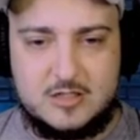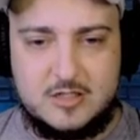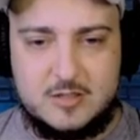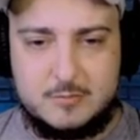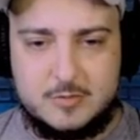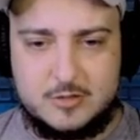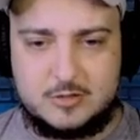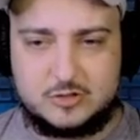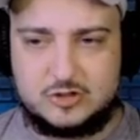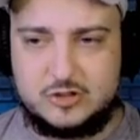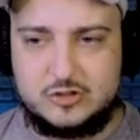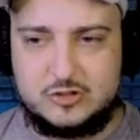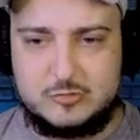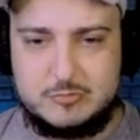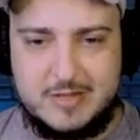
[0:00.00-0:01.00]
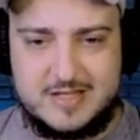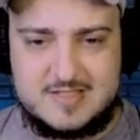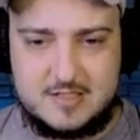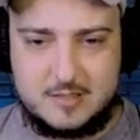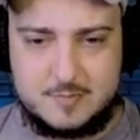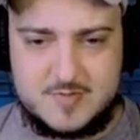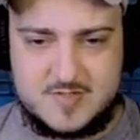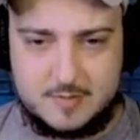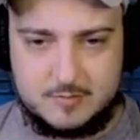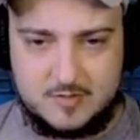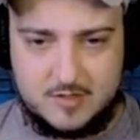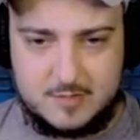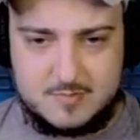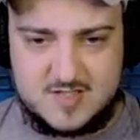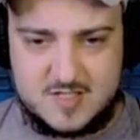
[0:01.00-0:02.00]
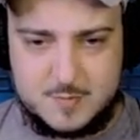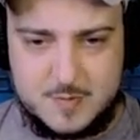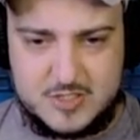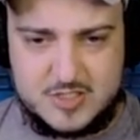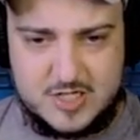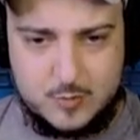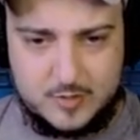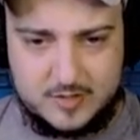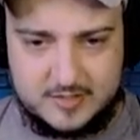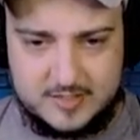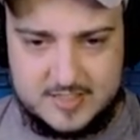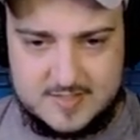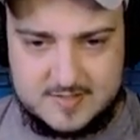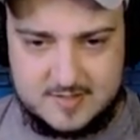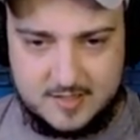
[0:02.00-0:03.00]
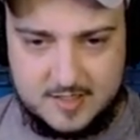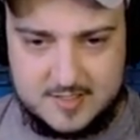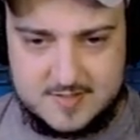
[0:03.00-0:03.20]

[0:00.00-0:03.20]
because you do mess it up sometimes, especially with these guys.